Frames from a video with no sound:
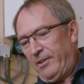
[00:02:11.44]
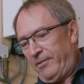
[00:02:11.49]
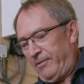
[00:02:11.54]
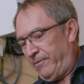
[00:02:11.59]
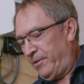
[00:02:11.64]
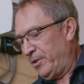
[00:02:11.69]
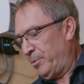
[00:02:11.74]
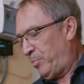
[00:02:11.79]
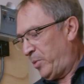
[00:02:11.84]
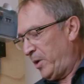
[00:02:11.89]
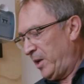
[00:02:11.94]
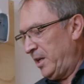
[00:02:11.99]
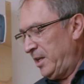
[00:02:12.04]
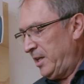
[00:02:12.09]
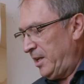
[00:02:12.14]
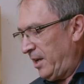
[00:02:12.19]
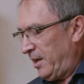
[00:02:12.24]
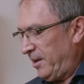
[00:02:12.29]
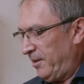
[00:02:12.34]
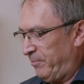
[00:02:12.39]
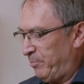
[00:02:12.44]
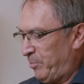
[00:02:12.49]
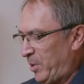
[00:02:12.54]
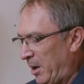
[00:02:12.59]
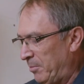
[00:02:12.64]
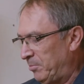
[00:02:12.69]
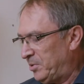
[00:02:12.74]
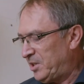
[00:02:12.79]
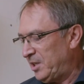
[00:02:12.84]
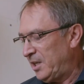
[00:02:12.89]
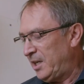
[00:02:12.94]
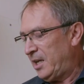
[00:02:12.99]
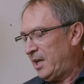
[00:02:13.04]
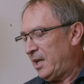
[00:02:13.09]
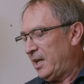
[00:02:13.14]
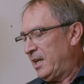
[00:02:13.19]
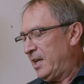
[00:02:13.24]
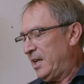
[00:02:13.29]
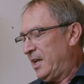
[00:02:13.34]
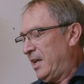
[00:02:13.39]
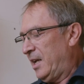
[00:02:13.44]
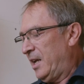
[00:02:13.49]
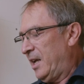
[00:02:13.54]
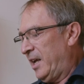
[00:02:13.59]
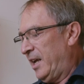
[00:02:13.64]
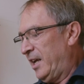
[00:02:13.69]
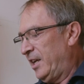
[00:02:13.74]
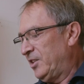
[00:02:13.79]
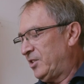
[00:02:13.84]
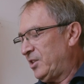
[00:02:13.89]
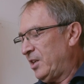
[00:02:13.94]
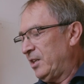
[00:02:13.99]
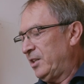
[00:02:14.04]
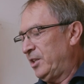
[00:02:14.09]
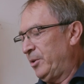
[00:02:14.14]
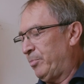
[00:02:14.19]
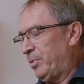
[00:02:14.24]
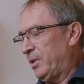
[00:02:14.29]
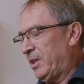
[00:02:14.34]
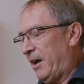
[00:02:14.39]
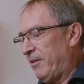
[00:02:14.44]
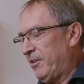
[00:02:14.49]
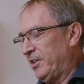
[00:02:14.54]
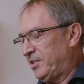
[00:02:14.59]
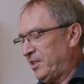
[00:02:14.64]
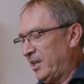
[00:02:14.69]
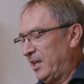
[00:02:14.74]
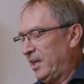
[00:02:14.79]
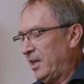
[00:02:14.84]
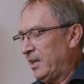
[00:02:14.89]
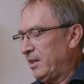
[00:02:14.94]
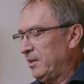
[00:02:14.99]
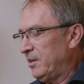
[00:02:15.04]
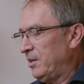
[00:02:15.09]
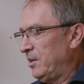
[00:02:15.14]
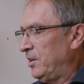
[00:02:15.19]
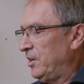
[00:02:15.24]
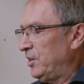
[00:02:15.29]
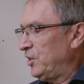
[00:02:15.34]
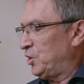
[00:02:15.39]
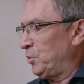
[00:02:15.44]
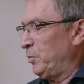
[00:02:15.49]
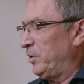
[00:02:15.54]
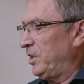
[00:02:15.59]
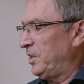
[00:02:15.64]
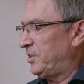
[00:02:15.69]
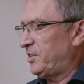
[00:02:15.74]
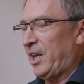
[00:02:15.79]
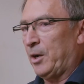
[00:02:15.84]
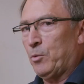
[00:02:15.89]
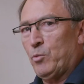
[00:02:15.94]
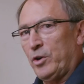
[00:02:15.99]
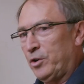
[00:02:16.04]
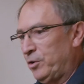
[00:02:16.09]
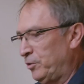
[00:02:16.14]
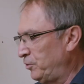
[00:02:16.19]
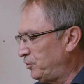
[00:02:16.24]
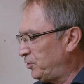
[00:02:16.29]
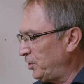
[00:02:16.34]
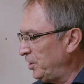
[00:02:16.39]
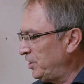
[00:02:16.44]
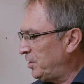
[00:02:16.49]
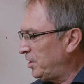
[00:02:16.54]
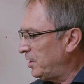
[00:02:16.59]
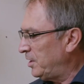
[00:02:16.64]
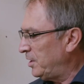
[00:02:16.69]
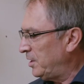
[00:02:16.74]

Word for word: for the P of Pepsi is your polarity. So with your Tech 100,